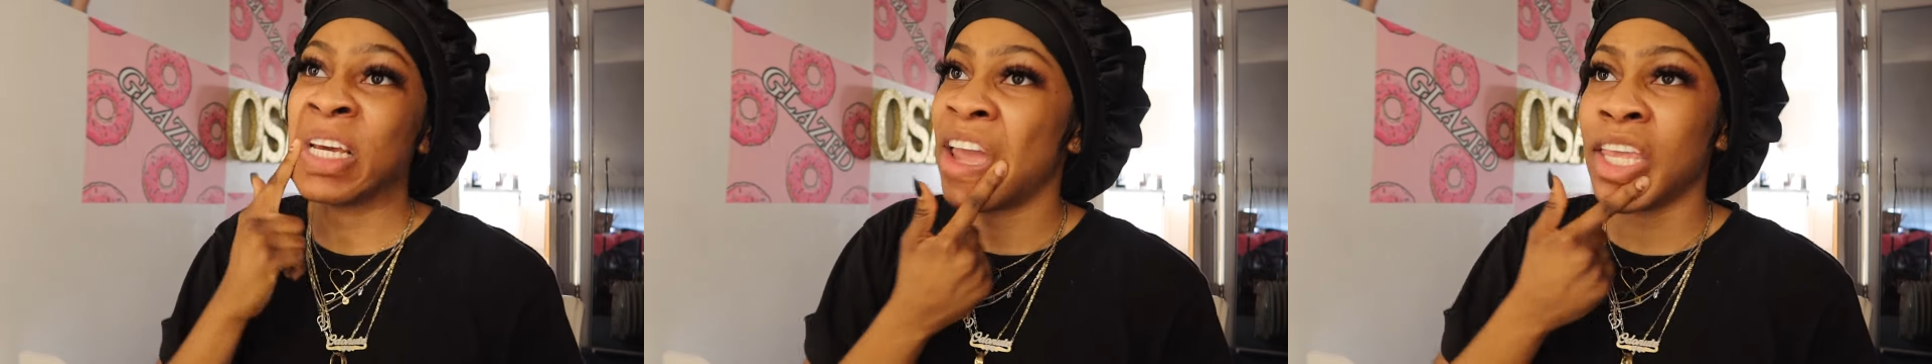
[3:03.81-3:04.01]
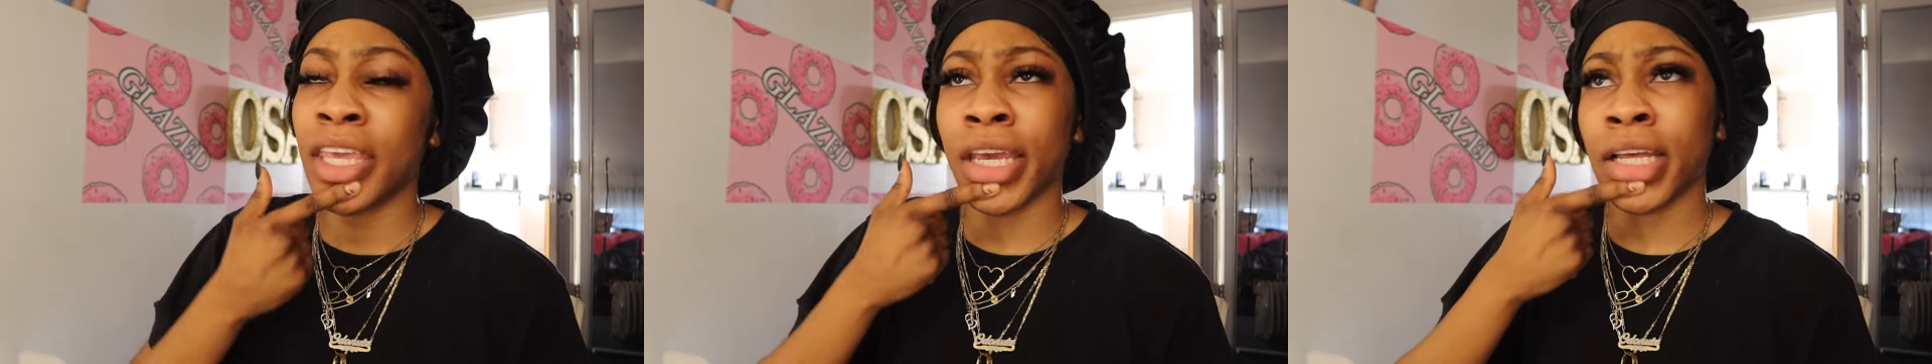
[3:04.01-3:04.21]

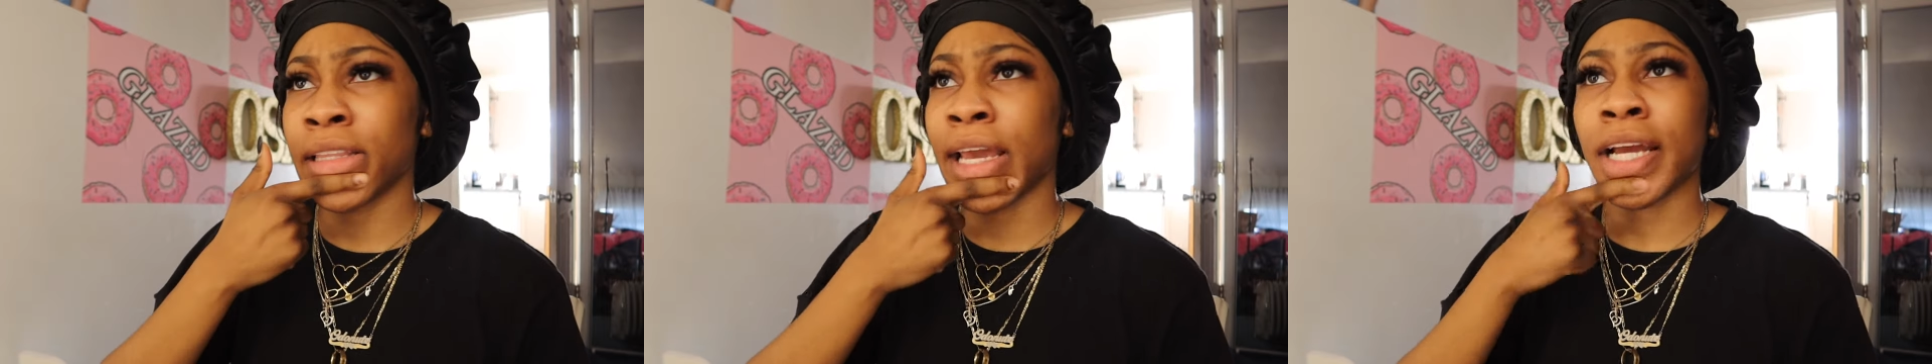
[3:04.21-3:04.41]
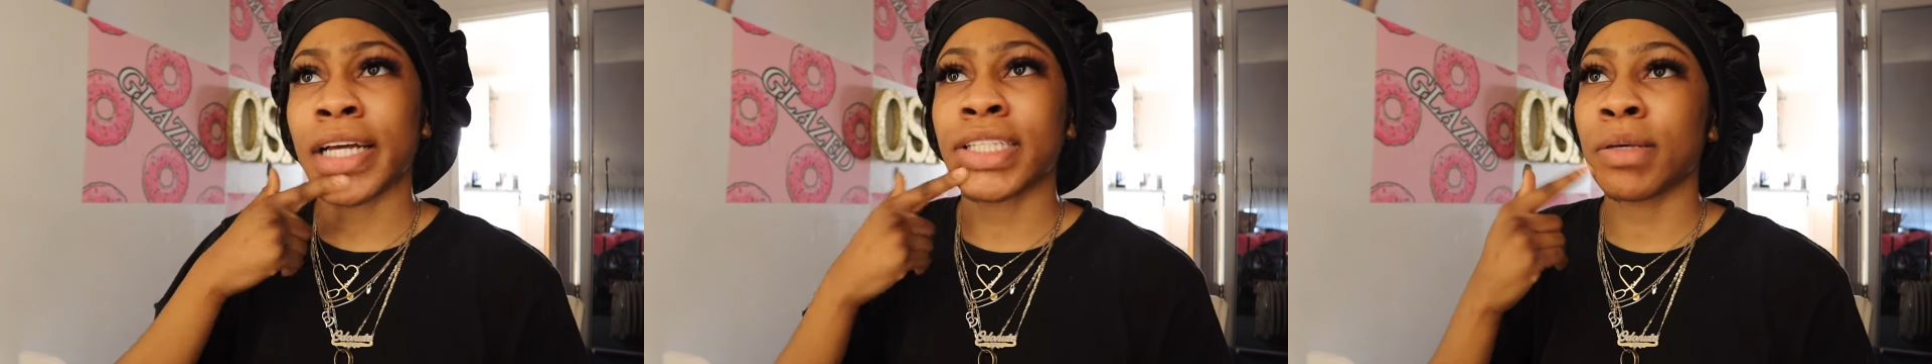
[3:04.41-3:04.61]
And yeah,
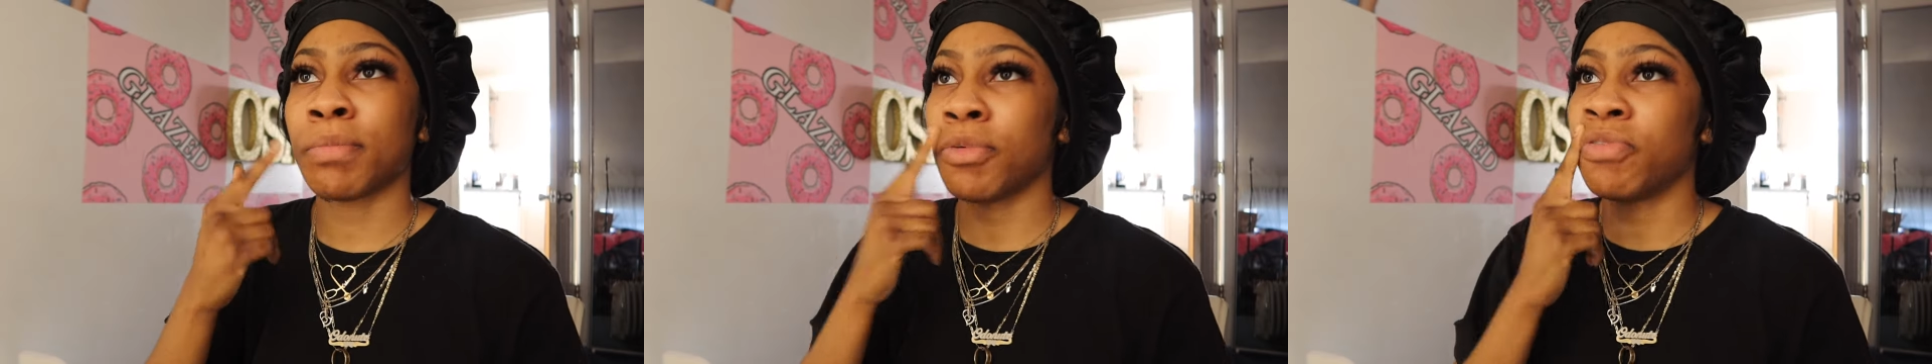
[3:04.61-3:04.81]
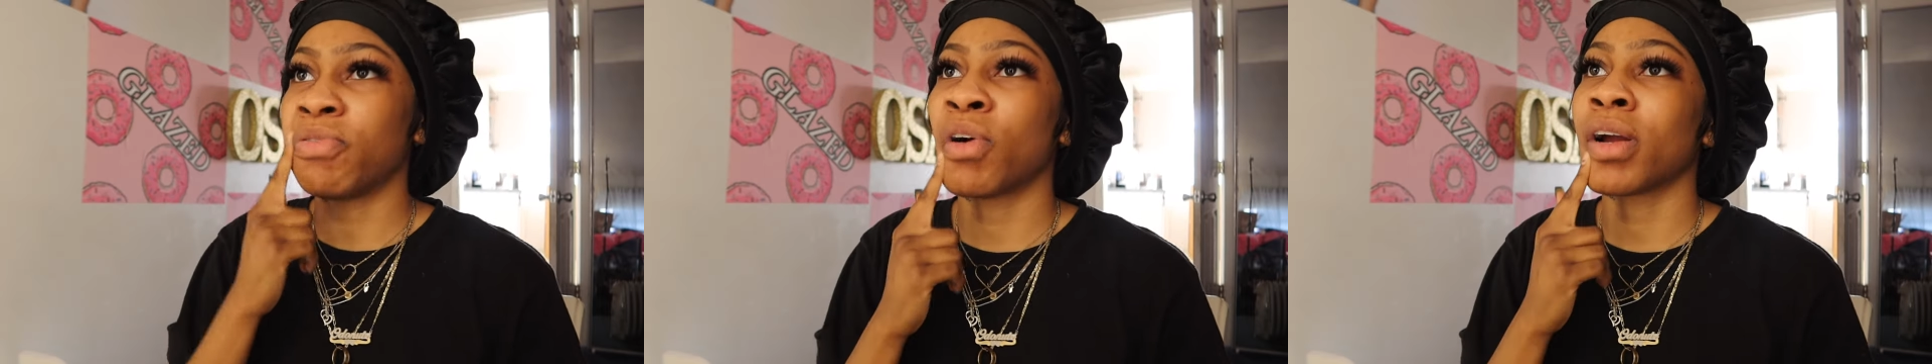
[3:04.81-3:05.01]
like I said
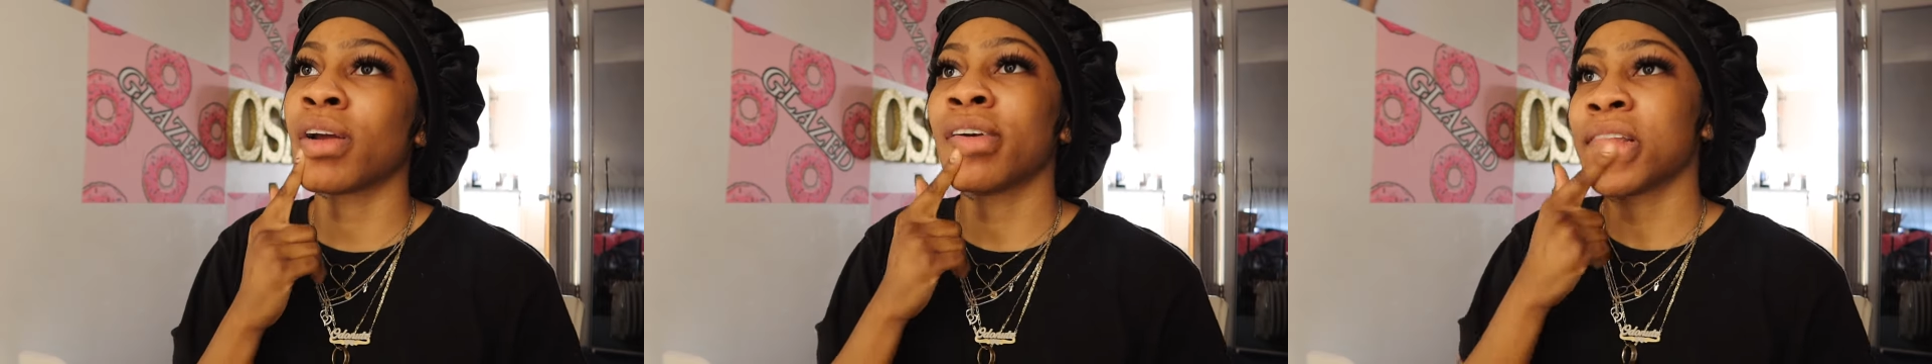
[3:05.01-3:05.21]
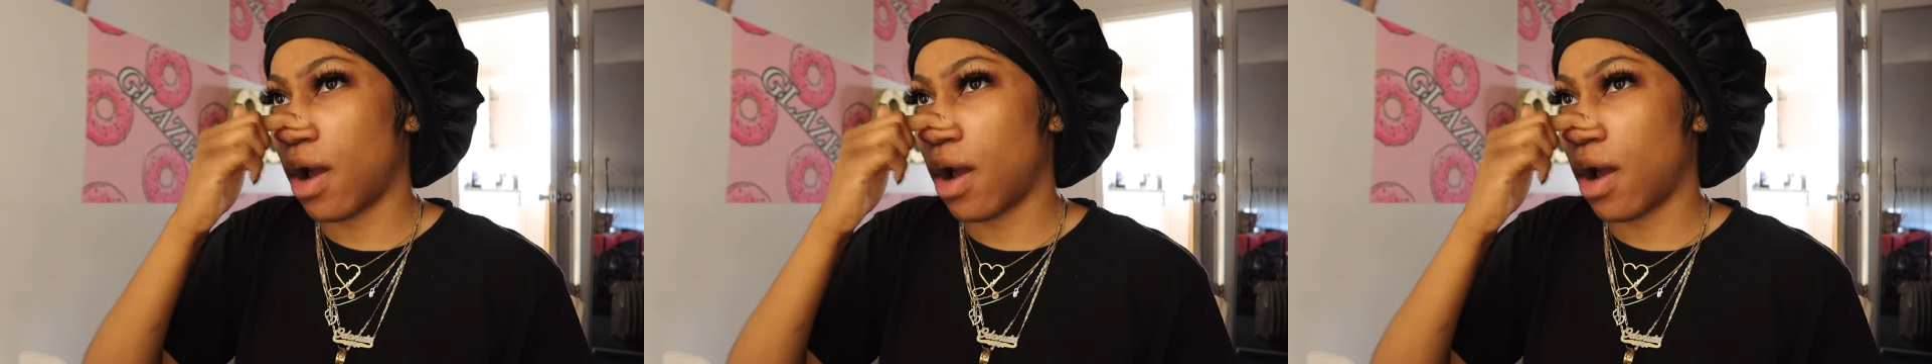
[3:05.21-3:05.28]
before,